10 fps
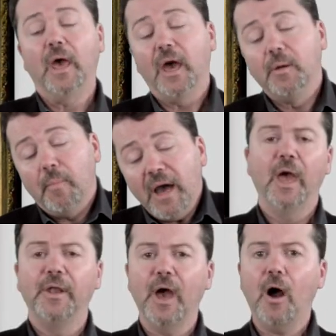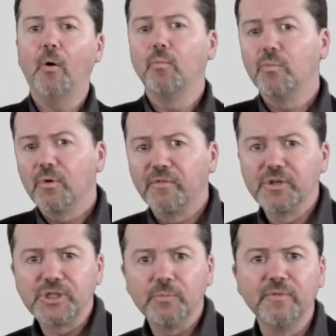And now, for
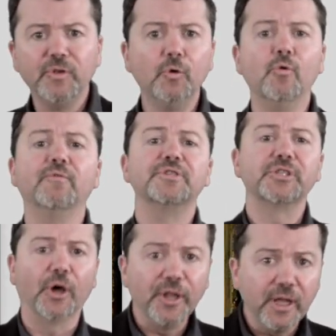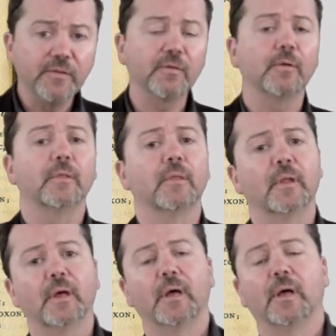some of you who've studied
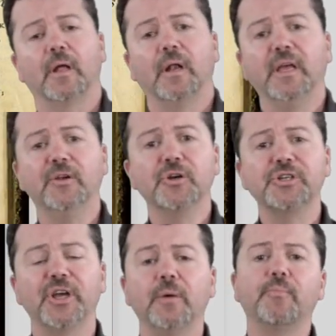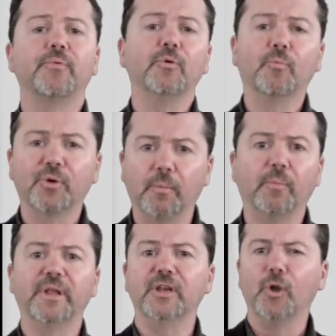leadership, you
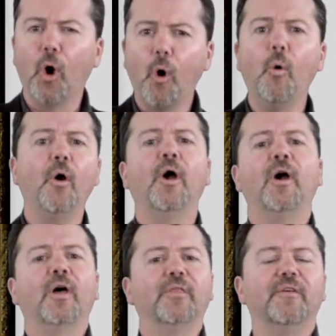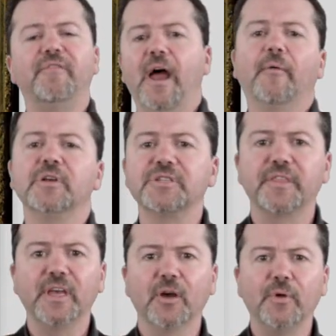probably know the various
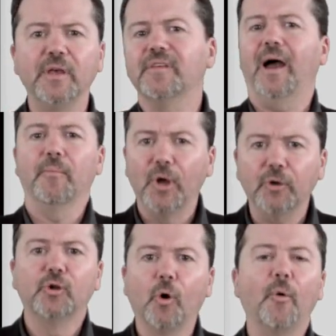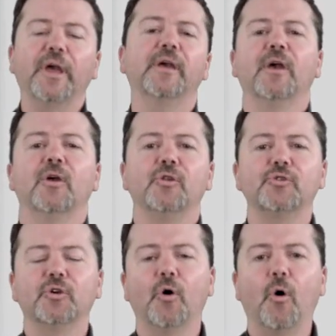theories. I'm not going
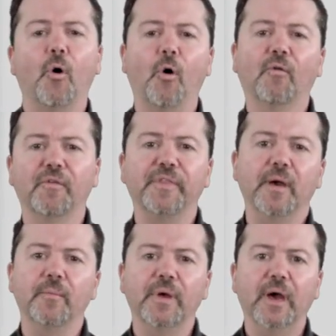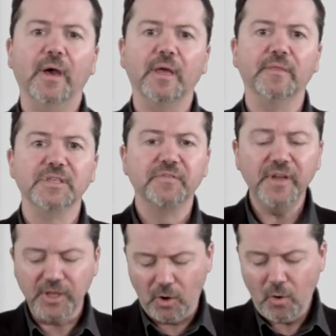to go over them in this
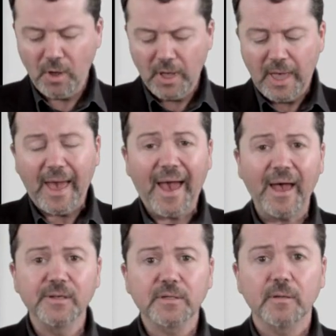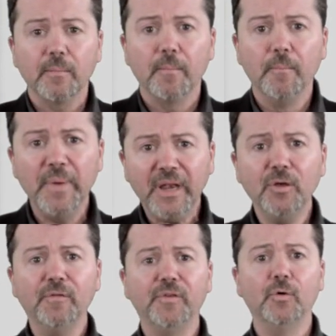video. And many
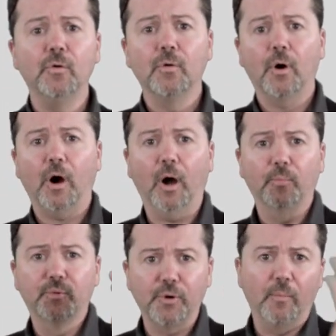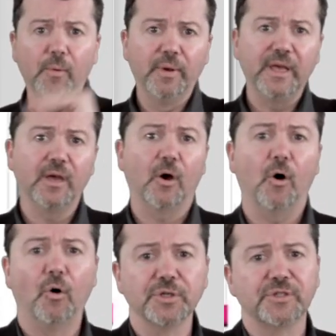of you are probably
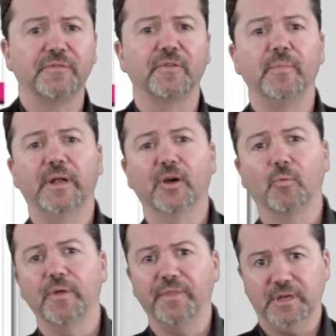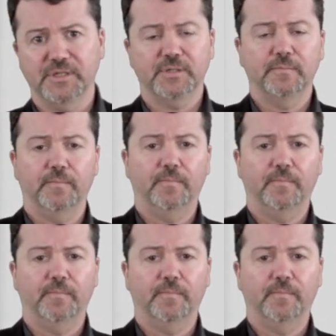also familiar with this.